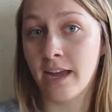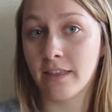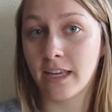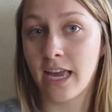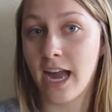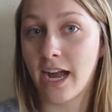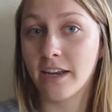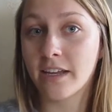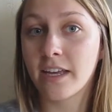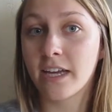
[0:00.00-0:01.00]
athlete had
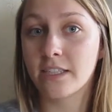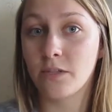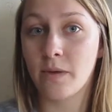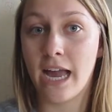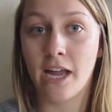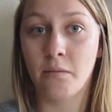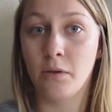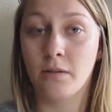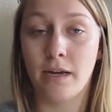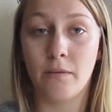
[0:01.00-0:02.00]
a concussion, we had to
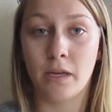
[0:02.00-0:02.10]
pull them out.